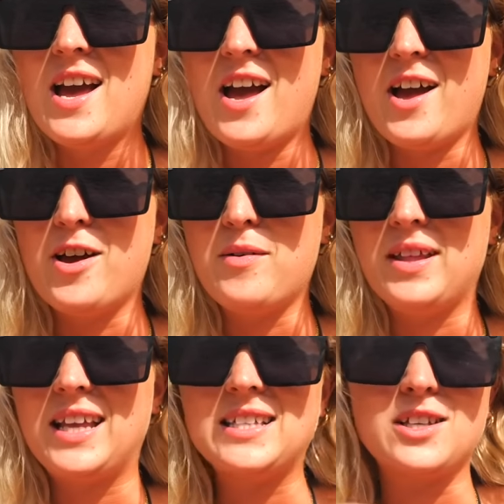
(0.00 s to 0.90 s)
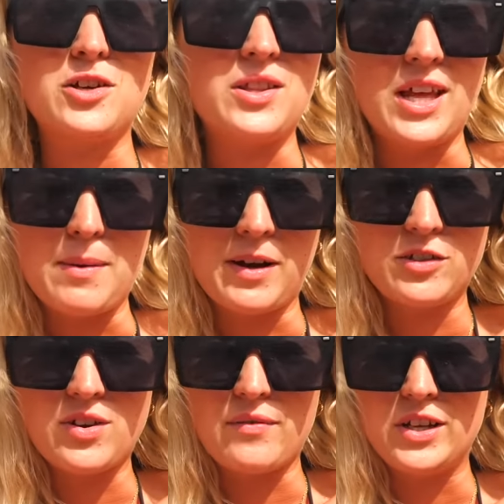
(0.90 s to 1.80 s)
And that's the good thing about
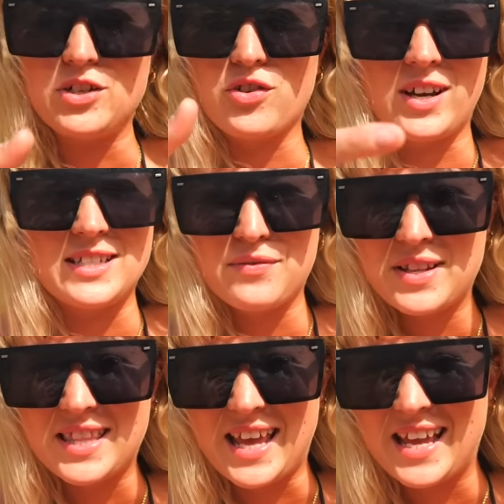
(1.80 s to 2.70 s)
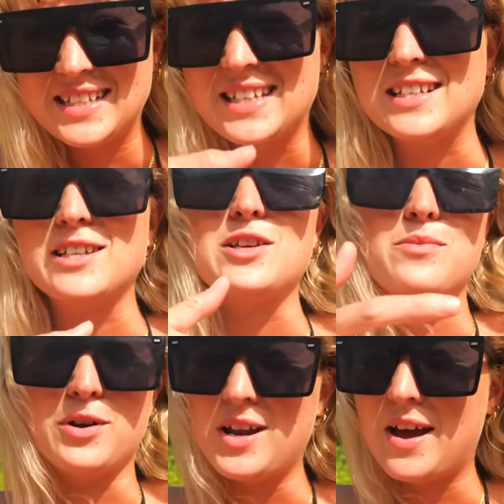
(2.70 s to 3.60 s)
traveling, trying different things, things that you
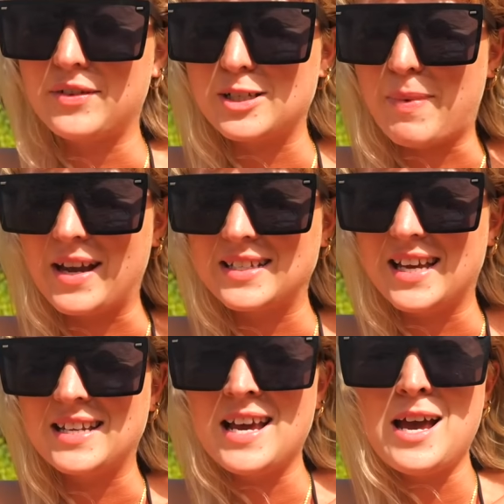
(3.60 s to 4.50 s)
wouldn't have expected.